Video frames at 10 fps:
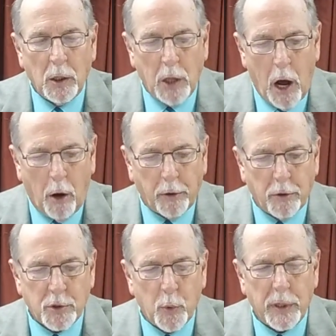
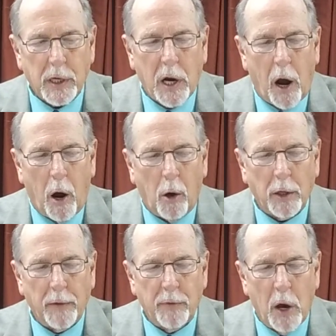Lawyers with a
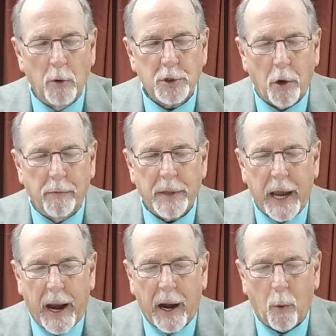call and those over the
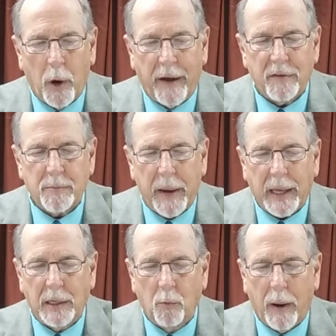airwaves,
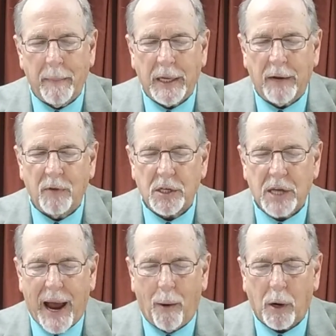men and women in this
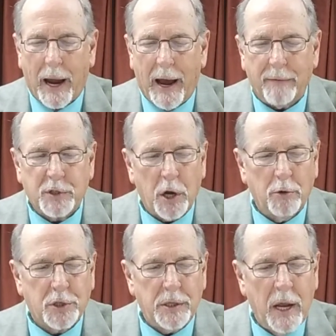hour I have
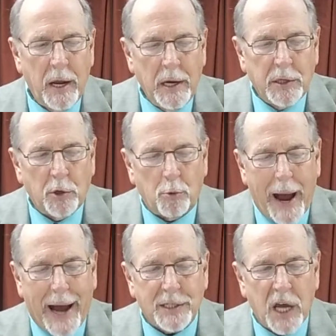chosen to
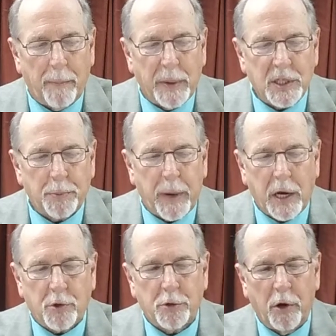rise up and
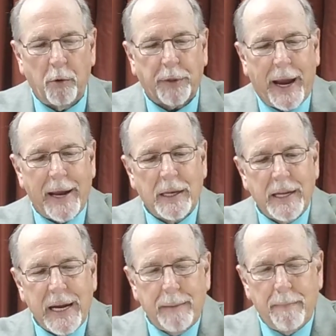speak truth and
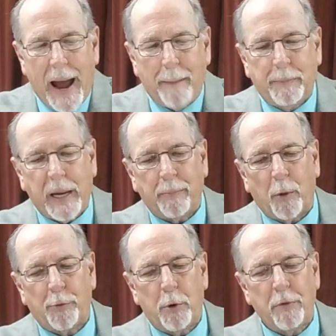lead my
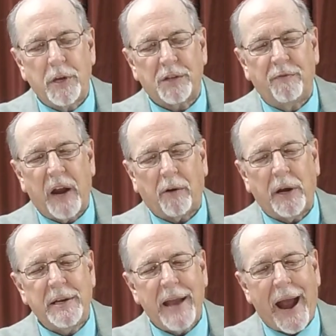people through this
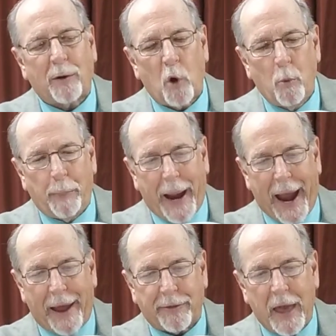very narrow
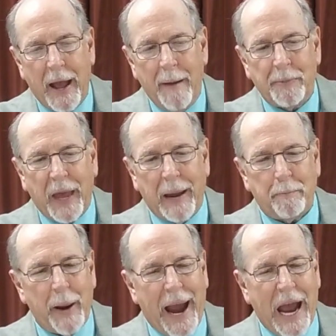path, a
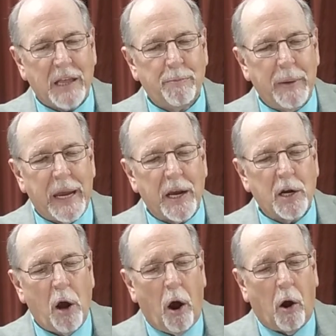path being
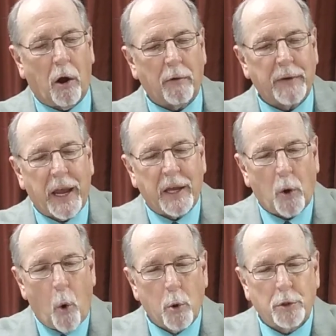carved in
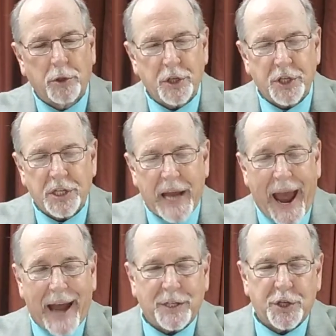order to
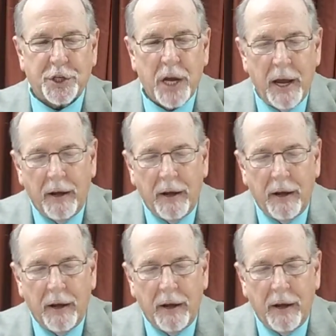snatch